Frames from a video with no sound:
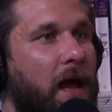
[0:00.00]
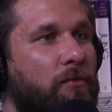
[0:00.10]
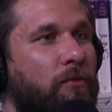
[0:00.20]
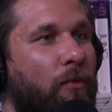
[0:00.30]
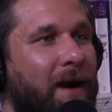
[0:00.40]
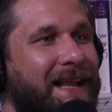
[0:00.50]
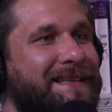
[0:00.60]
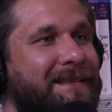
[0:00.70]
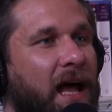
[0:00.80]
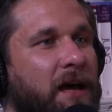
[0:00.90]
and what
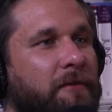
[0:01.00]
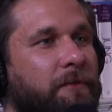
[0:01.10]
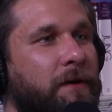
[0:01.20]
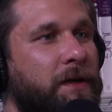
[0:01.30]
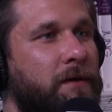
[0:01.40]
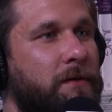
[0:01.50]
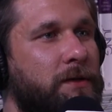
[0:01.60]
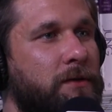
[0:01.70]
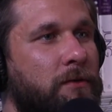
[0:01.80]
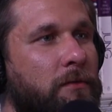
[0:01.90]
it's like for you
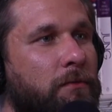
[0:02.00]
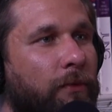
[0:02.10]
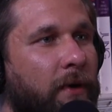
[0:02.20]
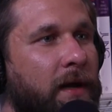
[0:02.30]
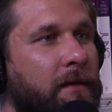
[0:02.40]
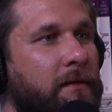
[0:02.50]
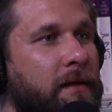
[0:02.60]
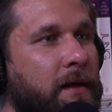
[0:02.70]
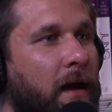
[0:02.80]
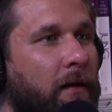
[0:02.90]
to breathe
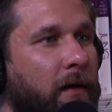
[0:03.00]
the air